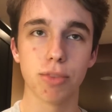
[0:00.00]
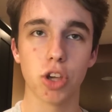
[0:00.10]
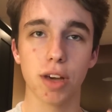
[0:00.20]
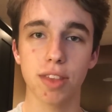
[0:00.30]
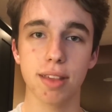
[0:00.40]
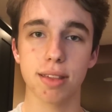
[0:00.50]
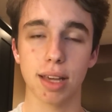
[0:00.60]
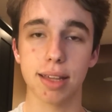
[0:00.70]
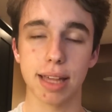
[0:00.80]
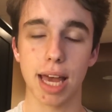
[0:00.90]
took this
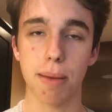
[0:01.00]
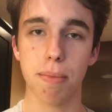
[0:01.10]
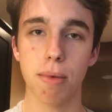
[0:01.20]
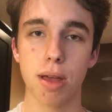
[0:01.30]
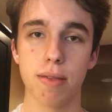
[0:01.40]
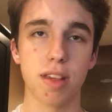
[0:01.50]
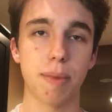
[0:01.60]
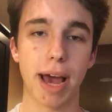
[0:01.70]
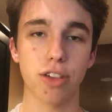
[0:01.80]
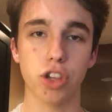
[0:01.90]
exam this
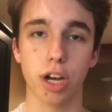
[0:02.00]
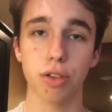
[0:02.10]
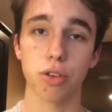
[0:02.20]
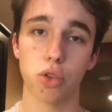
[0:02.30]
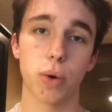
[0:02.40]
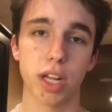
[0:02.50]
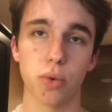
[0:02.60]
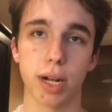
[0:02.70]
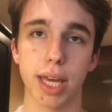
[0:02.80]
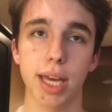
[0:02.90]
past year, so
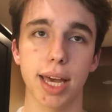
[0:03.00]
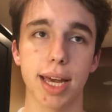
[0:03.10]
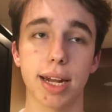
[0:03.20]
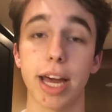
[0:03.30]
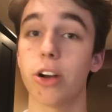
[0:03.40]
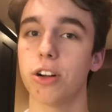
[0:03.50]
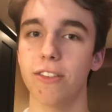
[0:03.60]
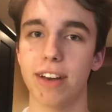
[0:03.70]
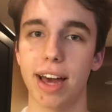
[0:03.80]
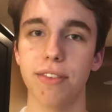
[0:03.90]
2020, and I earned a
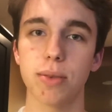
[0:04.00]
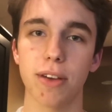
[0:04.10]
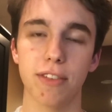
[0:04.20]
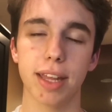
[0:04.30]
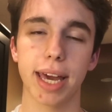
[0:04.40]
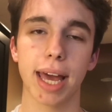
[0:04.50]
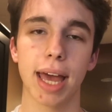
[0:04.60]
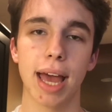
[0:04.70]
5, so I feel like